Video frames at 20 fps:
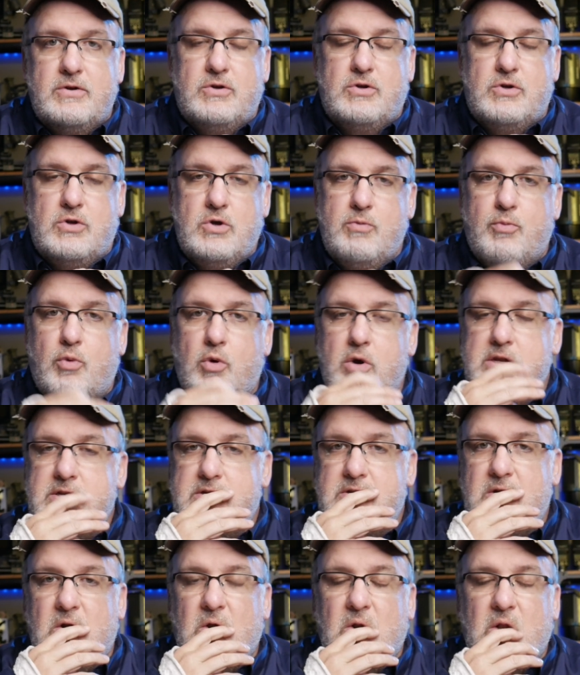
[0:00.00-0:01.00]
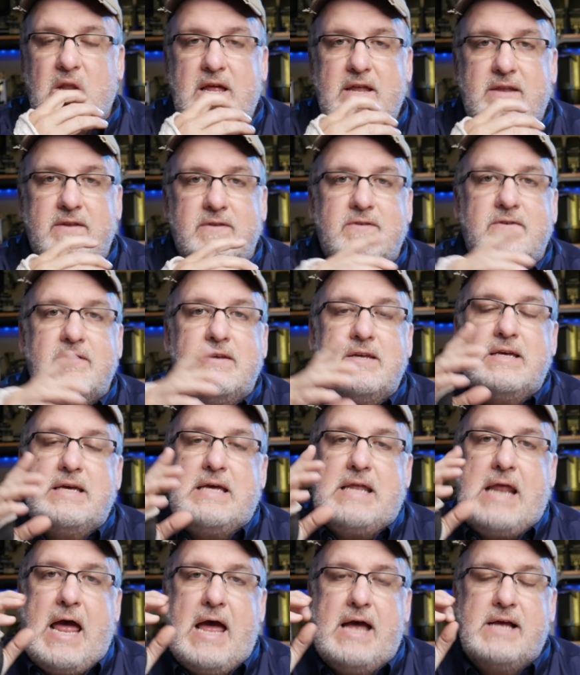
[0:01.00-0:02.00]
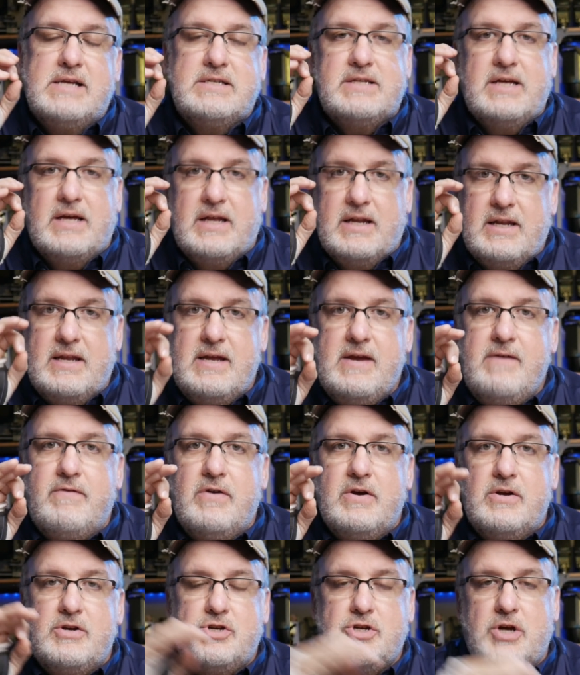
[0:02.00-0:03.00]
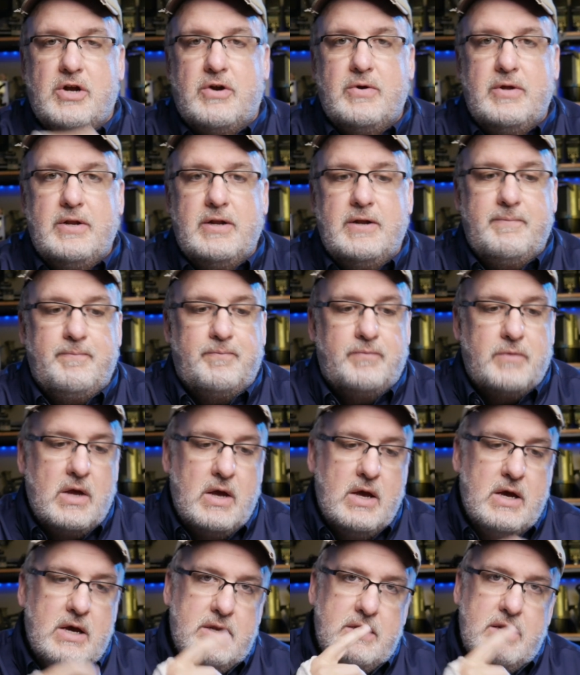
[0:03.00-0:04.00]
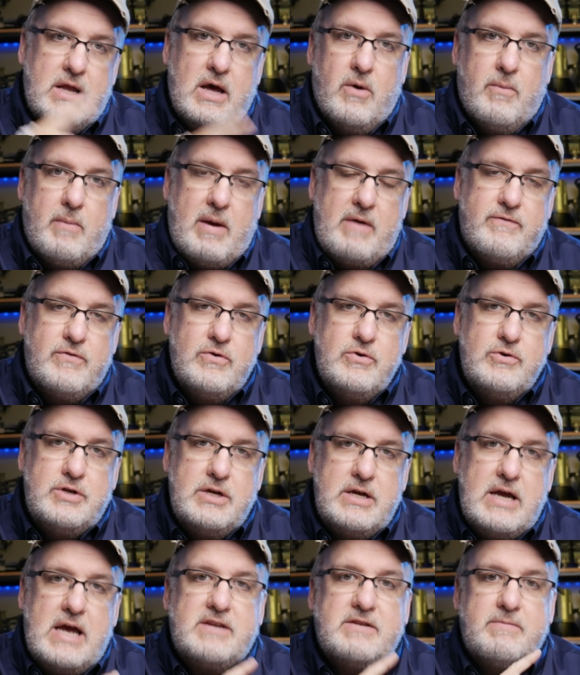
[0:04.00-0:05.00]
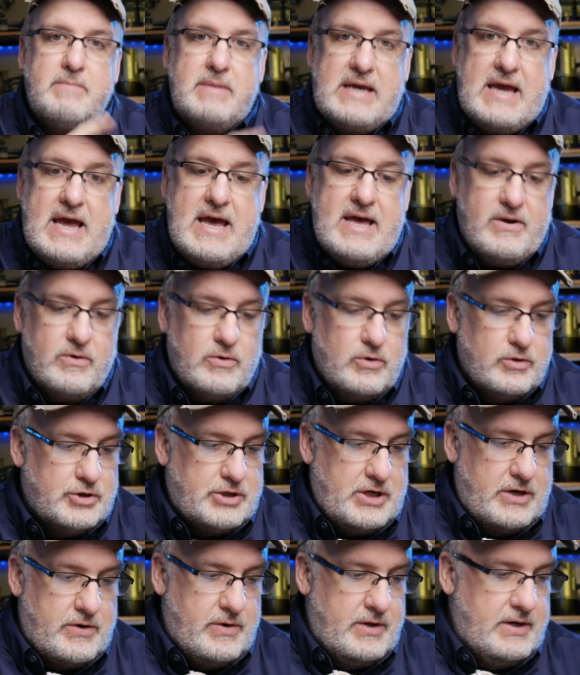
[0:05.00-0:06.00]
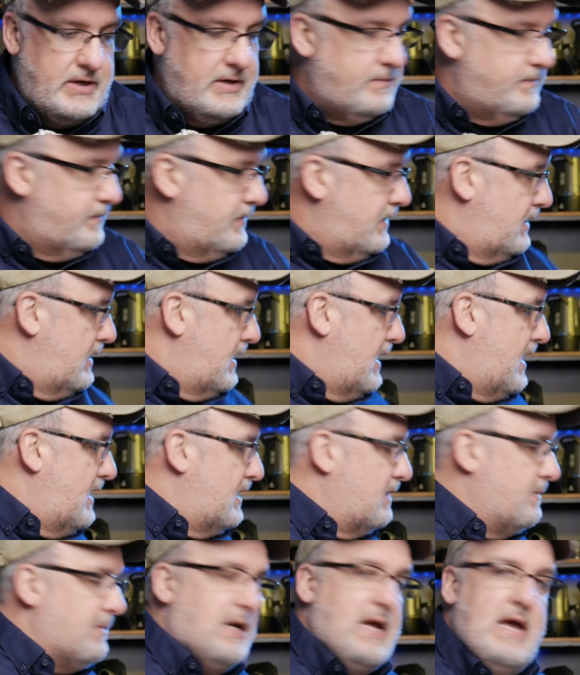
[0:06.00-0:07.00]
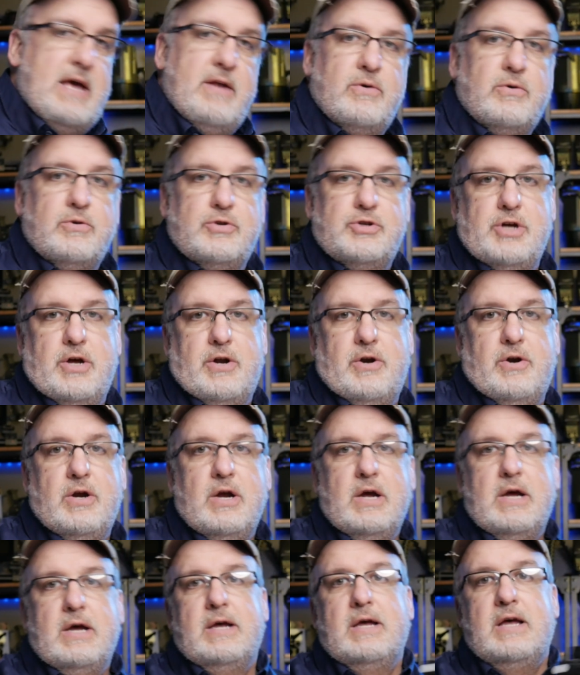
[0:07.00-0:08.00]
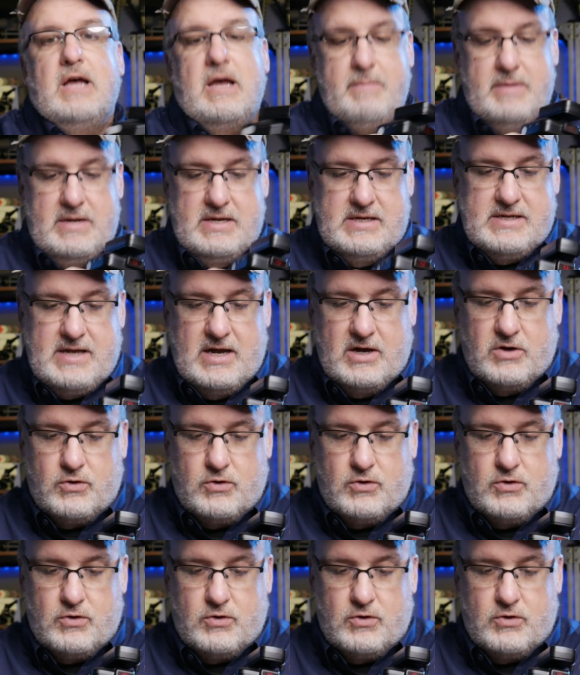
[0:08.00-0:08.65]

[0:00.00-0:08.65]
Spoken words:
f2.0 lens. It has a leaf shutter in it. Now, my Fuji has a mechanical shutter in it. And the mechanical shutter, I mean, it's not